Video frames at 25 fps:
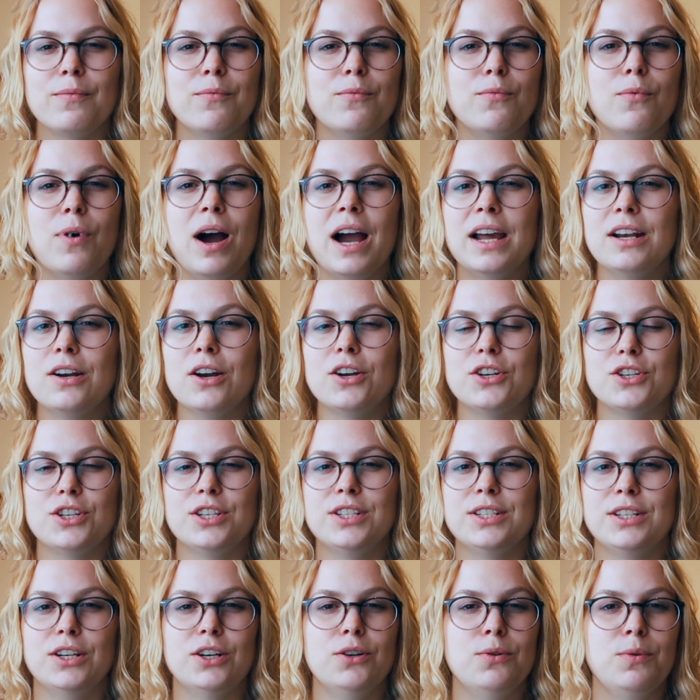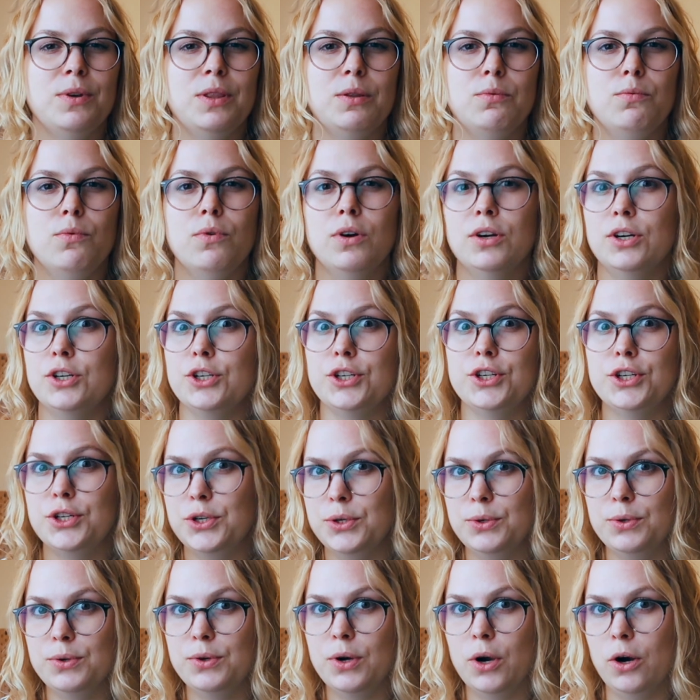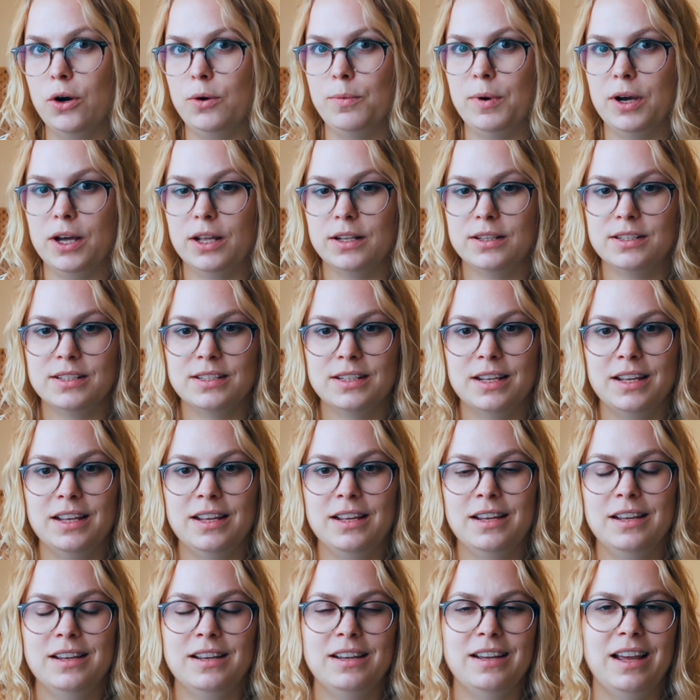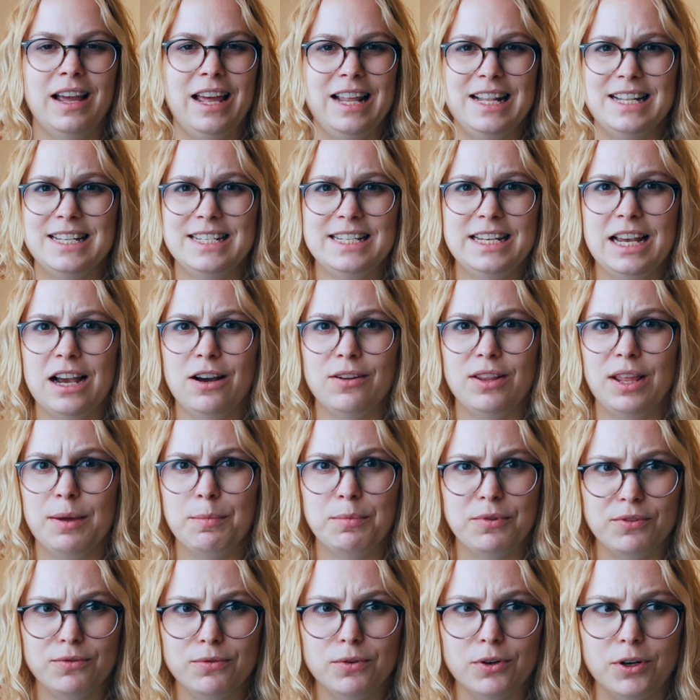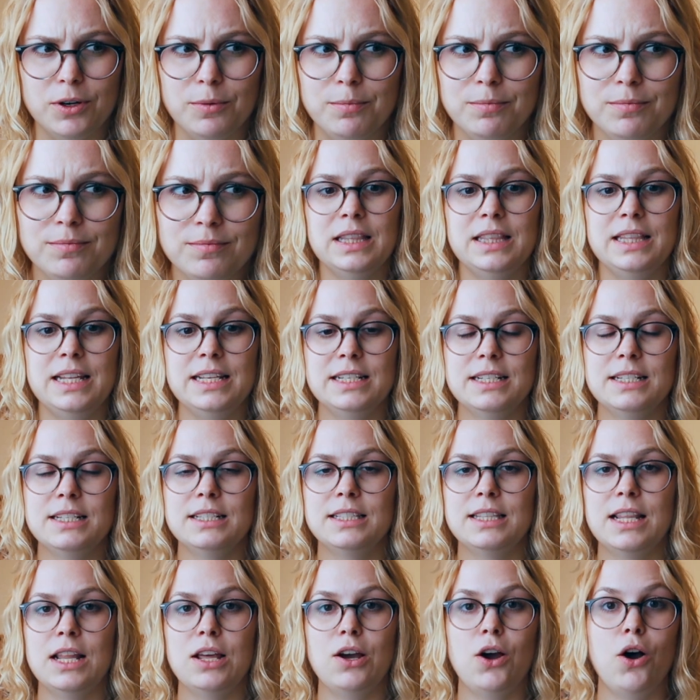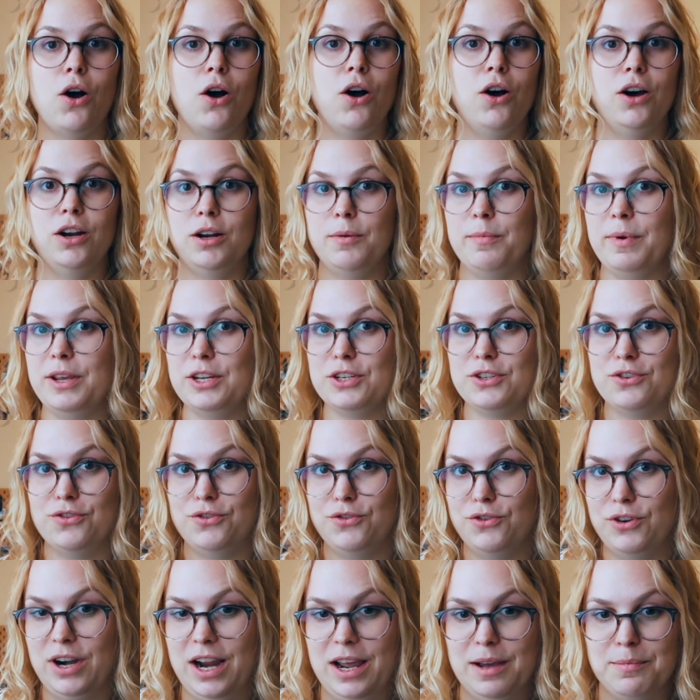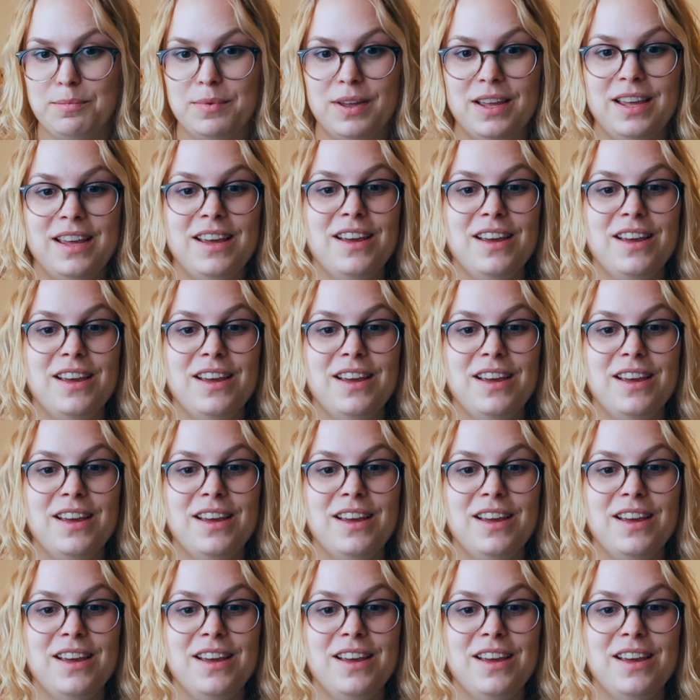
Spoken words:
Why not just start with 1 or 2 cobots and see how they perform? This is the automation trap.